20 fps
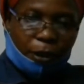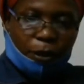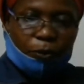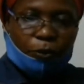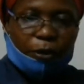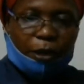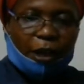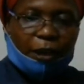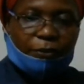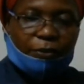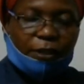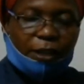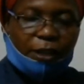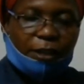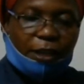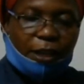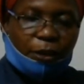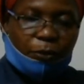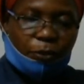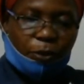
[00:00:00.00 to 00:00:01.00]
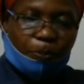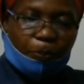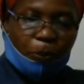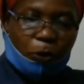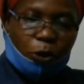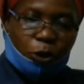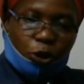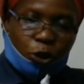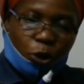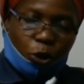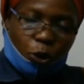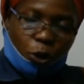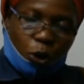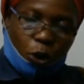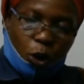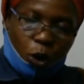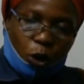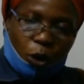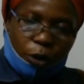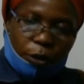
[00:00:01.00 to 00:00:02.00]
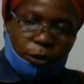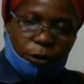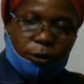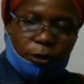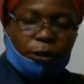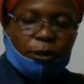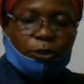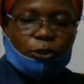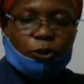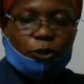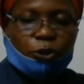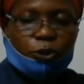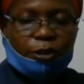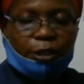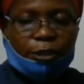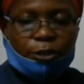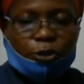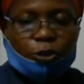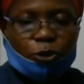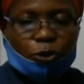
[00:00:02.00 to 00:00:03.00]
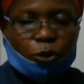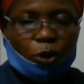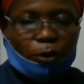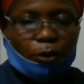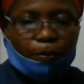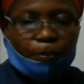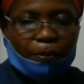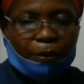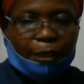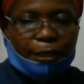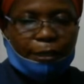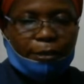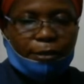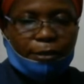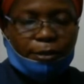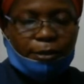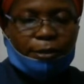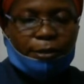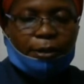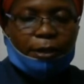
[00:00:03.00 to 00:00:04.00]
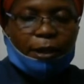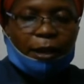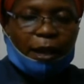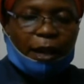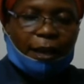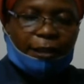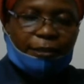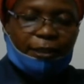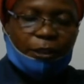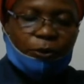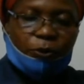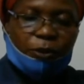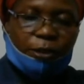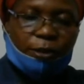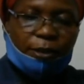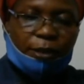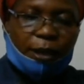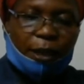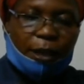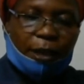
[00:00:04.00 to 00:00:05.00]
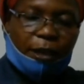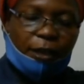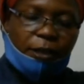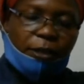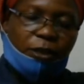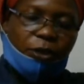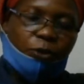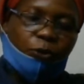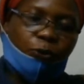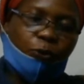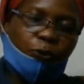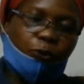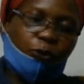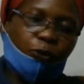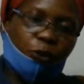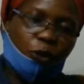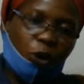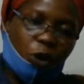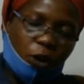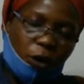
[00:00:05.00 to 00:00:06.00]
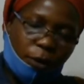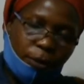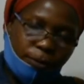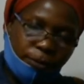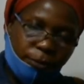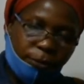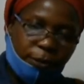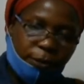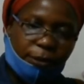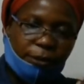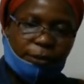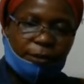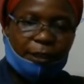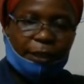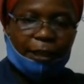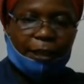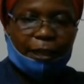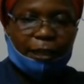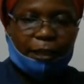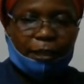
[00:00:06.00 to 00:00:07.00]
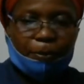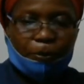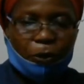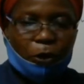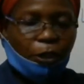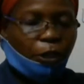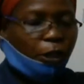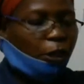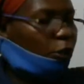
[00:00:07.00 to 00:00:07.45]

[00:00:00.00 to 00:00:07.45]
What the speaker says: We have said a report on students' complaints, and then we say from the head boy